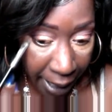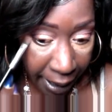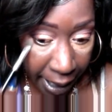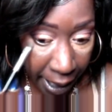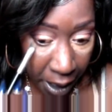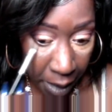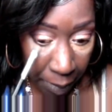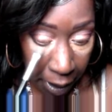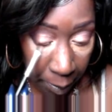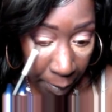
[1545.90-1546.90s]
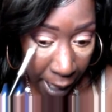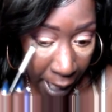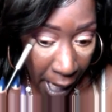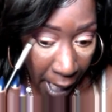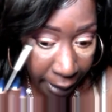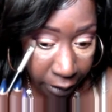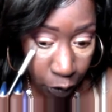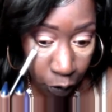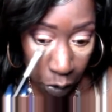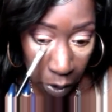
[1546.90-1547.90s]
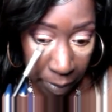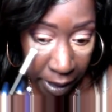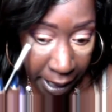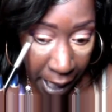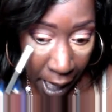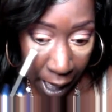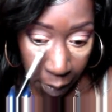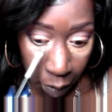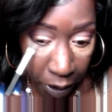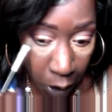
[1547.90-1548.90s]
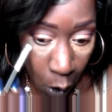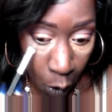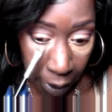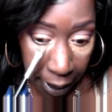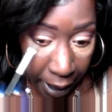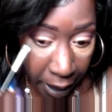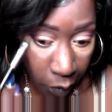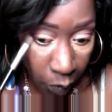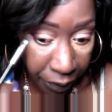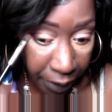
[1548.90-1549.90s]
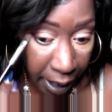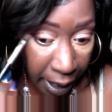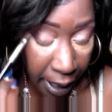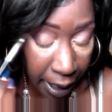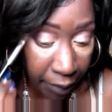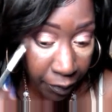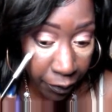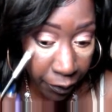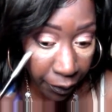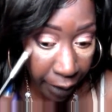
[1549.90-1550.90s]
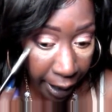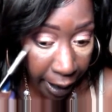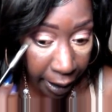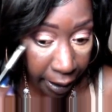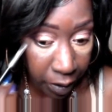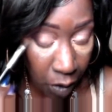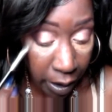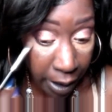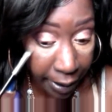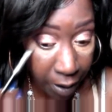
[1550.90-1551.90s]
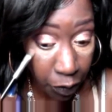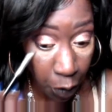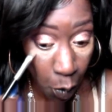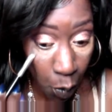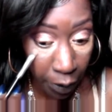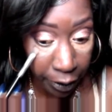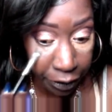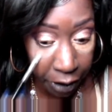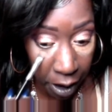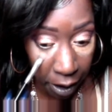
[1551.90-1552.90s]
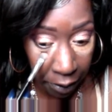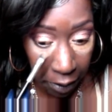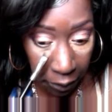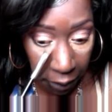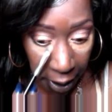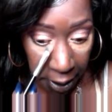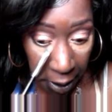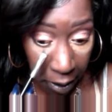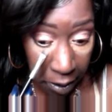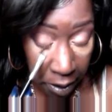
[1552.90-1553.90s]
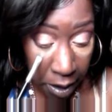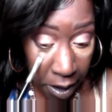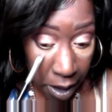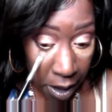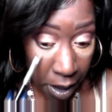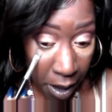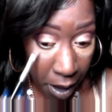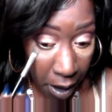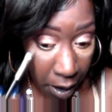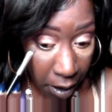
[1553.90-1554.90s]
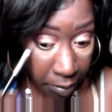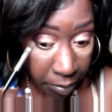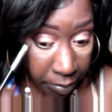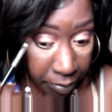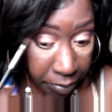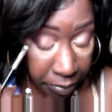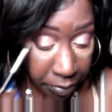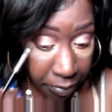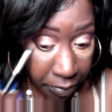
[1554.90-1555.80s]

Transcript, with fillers: just patting that up under my eyes. Normally I would go in with a red, the orange color corrector um,